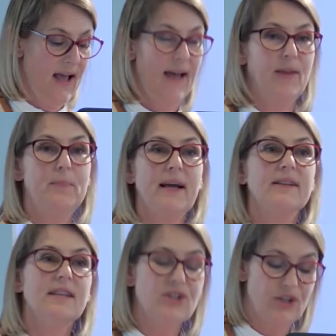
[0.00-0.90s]
And the
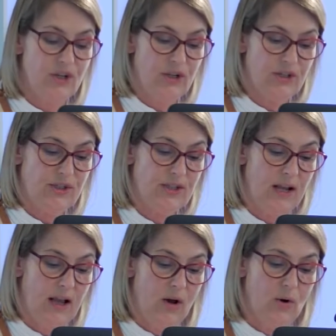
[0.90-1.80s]
practitioners
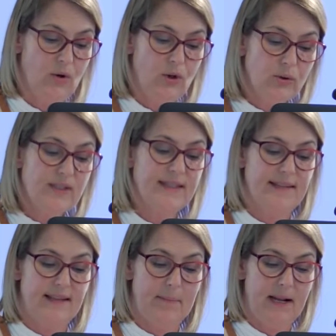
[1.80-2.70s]
who use
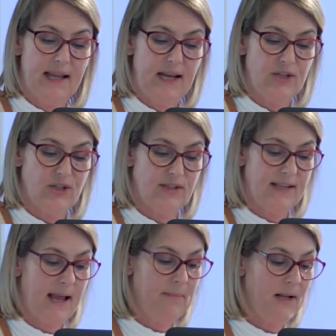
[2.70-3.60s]
these applications
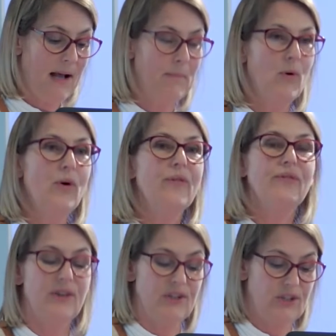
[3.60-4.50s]
can become more
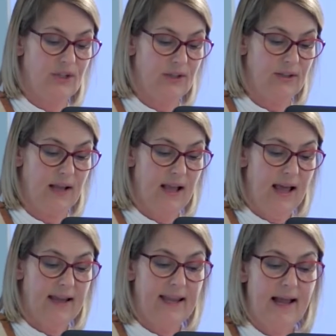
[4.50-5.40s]
efficient
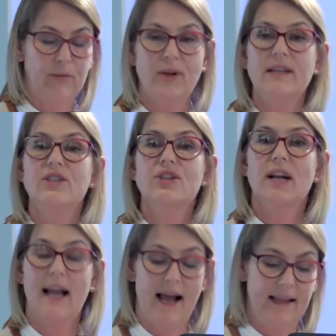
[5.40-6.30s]
and can reach
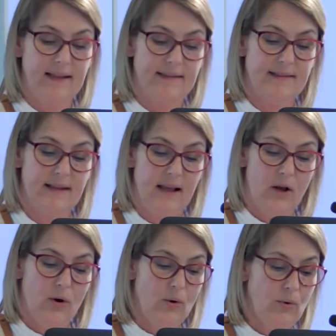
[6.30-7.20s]
clients
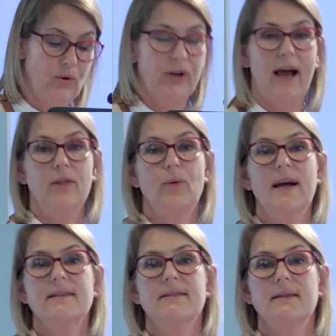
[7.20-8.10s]
who could
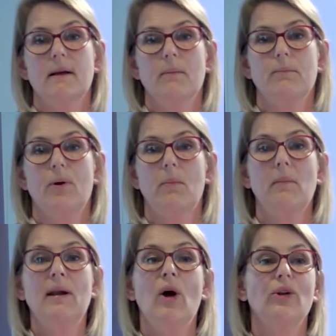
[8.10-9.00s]
otherwise
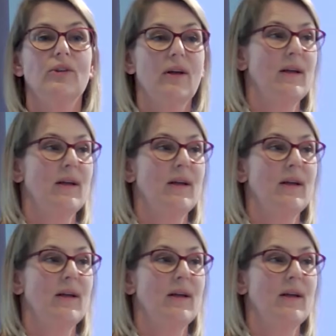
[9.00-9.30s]
probably not